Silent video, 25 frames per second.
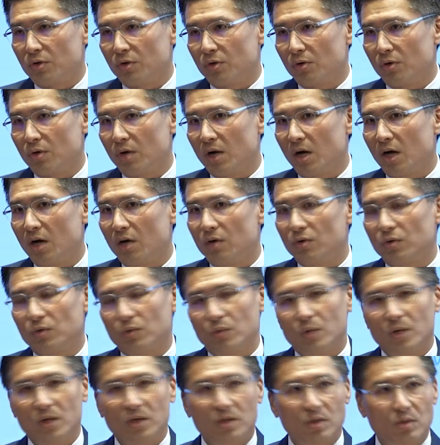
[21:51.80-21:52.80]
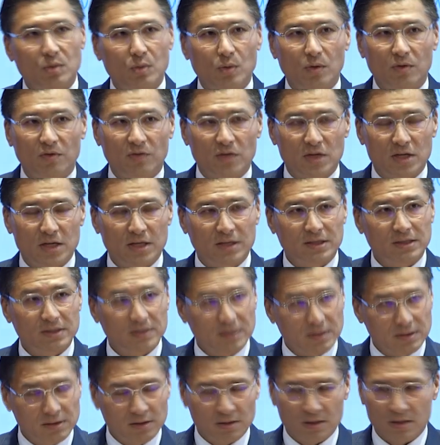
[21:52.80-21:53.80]
how do we deal with the
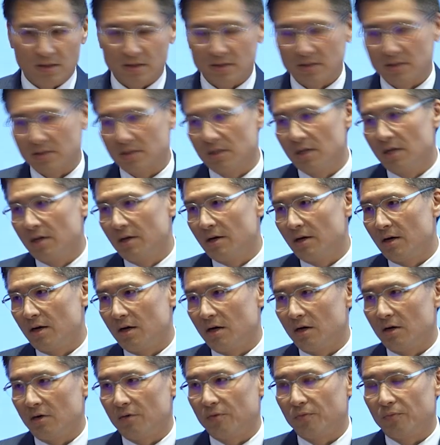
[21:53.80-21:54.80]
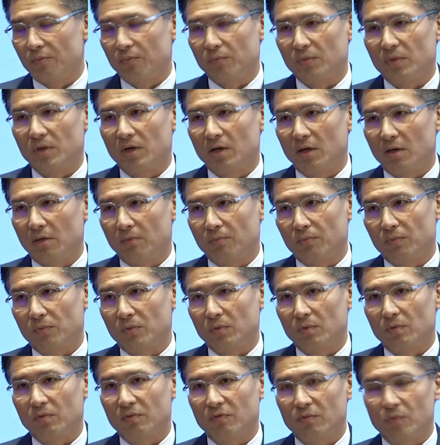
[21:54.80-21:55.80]
existing
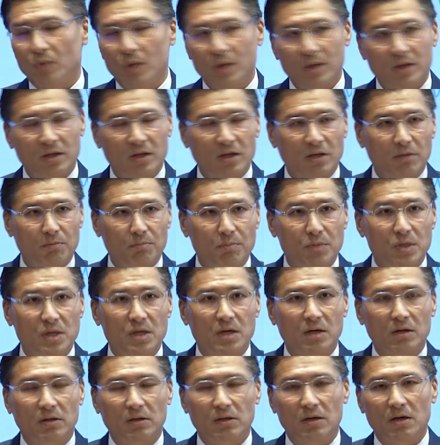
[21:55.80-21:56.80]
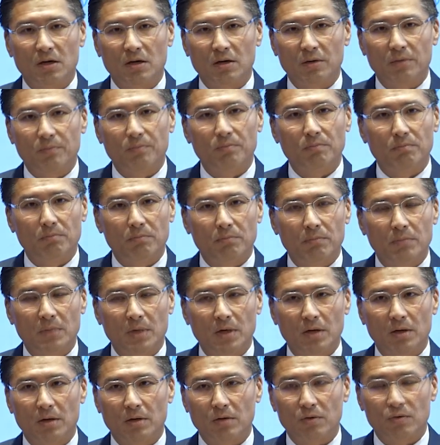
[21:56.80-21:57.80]
one that being
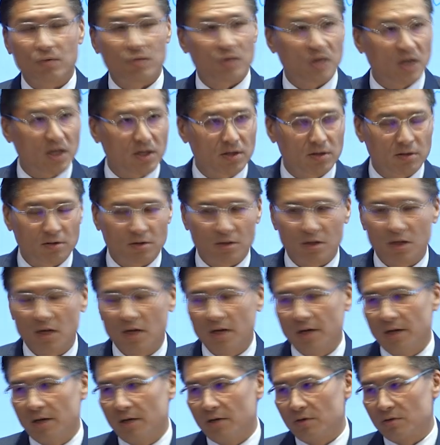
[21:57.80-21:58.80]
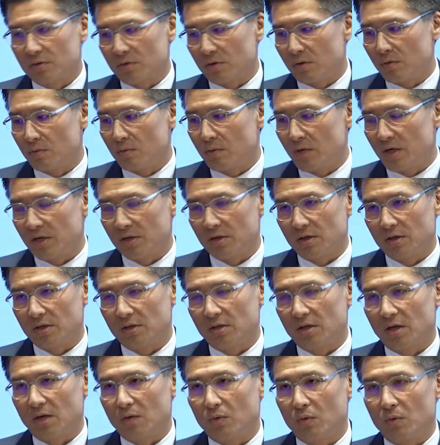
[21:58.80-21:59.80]
created? So whether
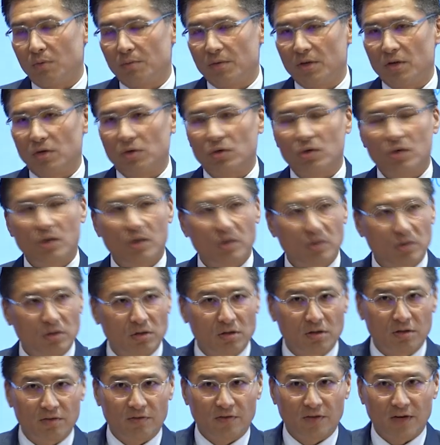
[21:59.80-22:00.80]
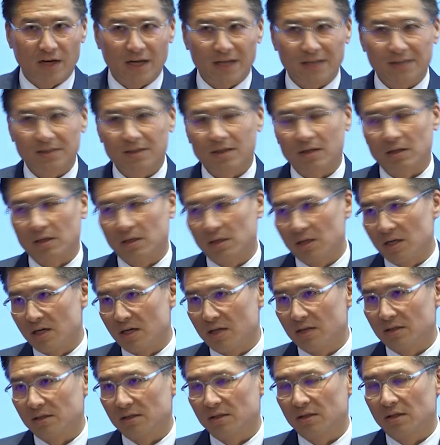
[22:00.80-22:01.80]
that would be alternative asset
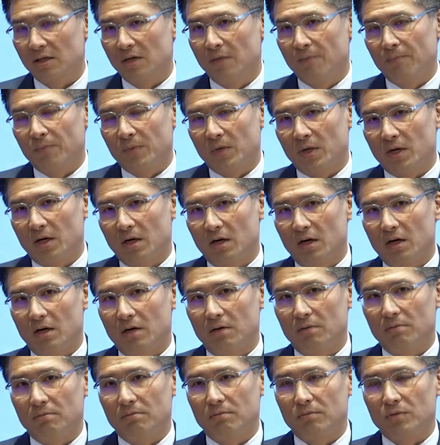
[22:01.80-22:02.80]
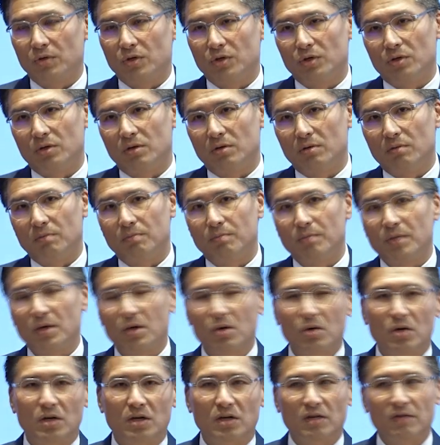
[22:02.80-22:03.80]
class,
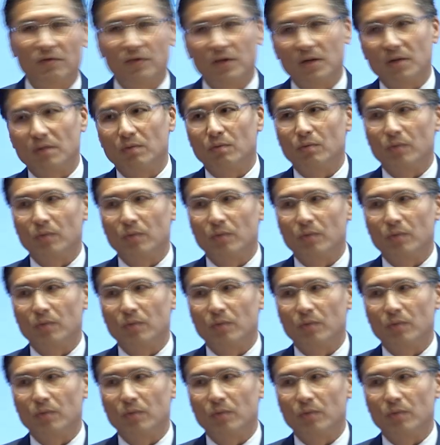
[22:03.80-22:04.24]
Bitcoin, I think we